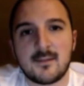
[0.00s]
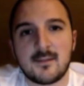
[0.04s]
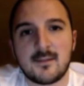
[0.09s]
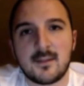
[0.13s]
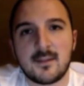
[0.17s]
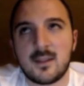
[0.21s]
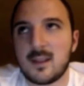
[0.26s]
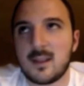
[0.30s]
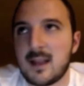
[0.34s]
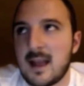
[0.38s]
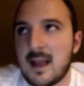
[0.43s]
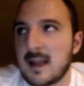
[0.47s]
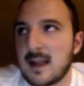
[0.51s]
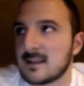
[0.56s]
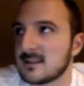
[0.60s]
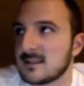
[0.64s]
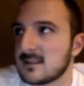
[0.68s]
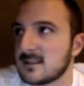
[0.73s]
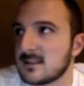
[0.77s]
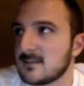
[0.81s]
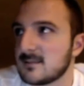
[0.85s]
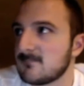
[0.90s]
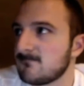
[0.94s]
For the
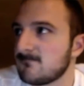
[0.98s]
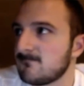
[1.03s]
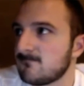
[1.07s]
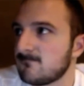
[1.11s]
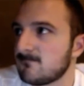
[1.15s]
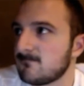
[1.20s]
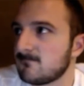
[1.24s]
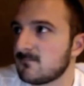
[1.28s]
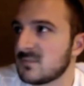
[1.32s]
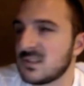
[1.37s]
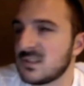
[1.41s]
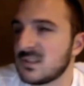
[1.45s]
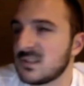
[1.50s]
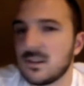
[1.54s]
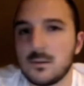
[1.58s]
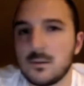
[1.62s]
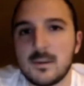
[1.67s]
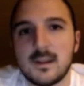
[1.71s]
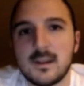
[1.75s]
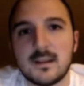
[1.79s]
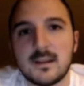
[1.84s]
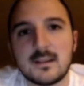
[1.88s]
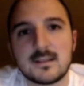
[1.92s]
last
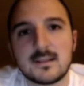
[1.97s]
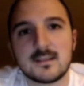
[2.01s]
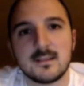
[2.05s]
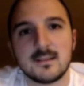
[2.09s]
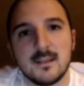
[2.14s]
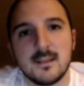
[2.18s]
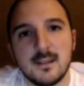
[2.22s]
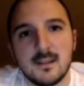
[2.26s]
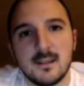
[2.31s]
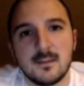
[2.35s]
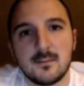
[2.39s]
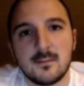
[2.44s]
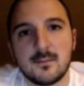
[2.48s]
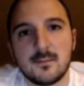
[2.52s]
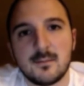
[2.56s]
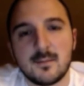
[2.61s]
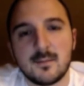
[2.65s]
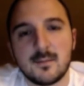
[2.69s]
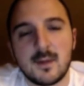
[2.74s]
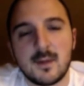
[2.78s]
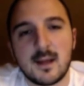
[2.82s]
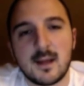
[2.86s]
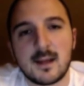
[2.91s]
two weeks,
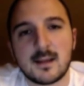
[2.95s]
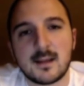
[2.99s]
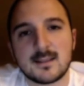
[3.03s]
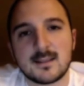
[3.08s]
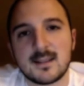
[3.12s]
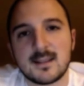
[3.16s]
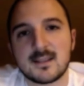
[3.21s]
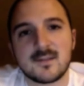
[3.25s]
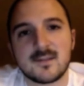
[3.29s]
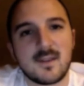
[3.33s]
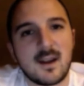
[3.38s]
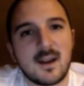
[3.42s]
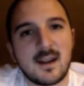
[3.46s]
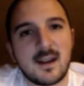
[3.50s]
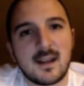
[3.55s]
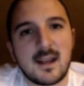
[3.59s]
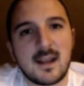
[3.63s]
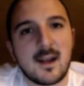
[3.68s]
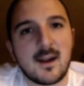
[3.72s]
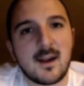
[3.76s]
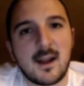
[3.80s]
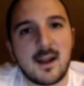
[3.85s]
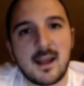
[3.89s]
uh, since
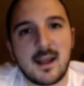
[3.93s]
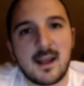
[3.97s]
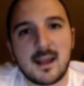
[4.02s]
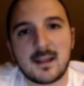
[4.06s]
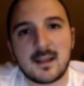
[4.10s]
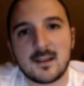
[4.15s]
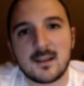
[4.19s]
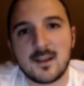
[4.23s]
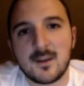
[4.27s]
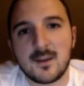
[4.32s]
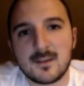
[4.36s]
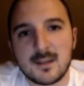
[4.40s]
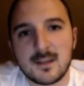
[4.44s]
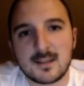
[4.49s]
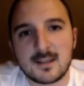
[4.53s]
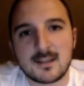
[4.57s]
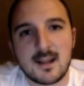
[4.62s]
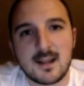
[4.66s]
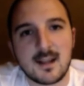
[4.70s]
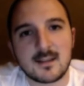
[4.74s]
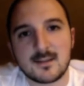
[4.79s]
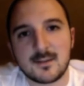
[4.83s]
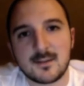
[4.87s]
finding out I had low
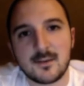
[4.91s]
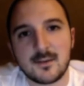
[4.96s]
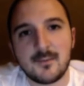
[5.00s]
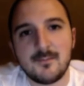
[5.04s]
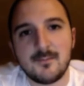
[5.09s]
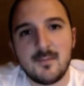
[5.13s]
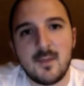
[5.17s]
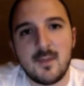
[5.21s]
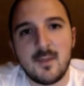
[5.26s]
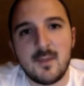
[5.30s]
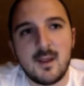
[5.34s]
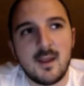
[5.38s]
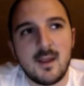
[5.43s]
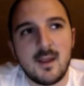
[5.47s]
testosterone,